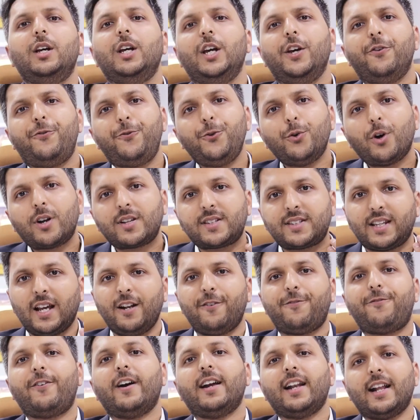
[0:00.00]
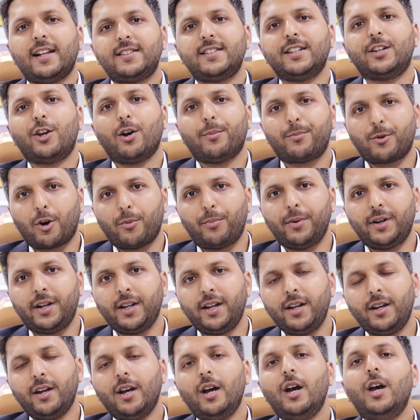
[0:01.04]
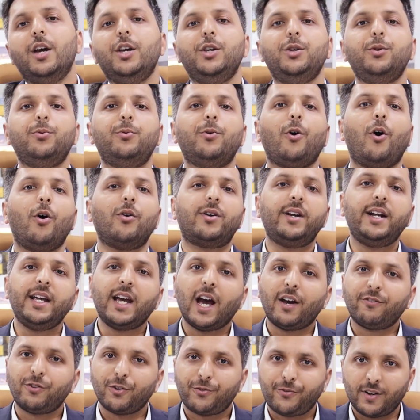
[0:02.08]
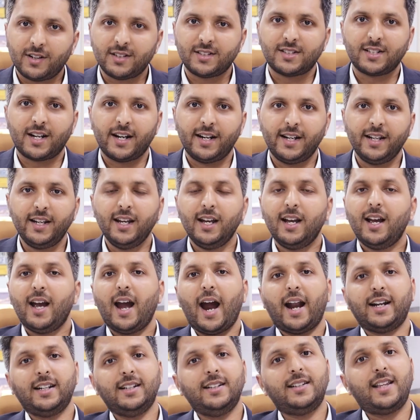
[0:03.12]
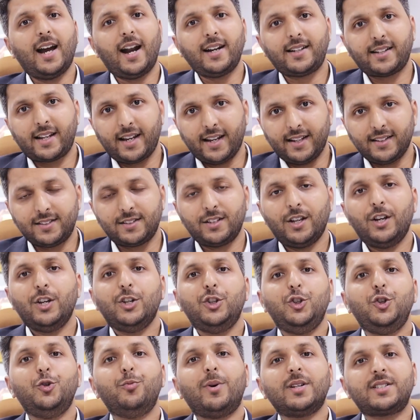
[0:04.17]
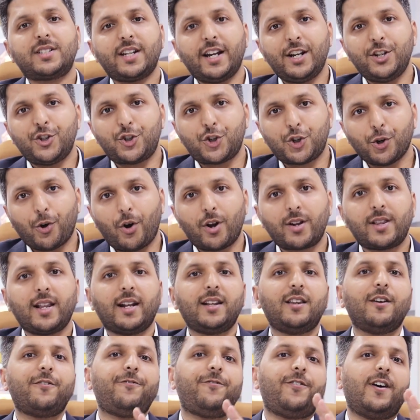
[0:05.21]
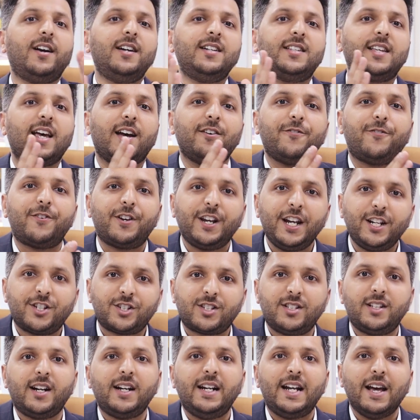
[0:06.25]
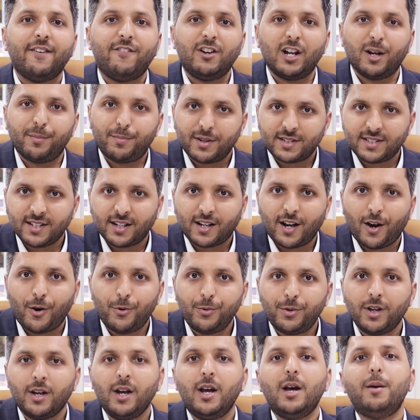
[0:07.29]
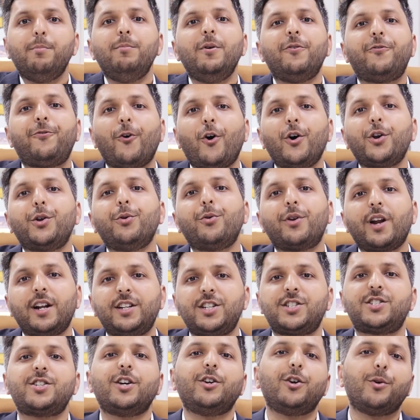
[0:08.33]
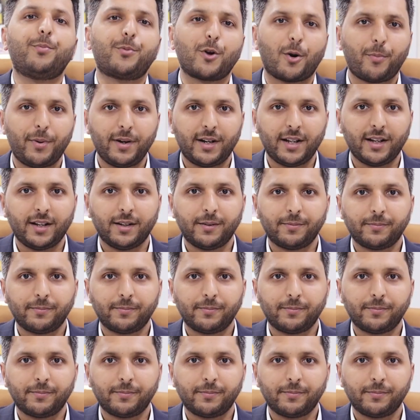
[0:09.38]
If you are self-financing your property, you already have your funds ready, and in that case, you must ensure that the funds have reached the developer's account before you register your property.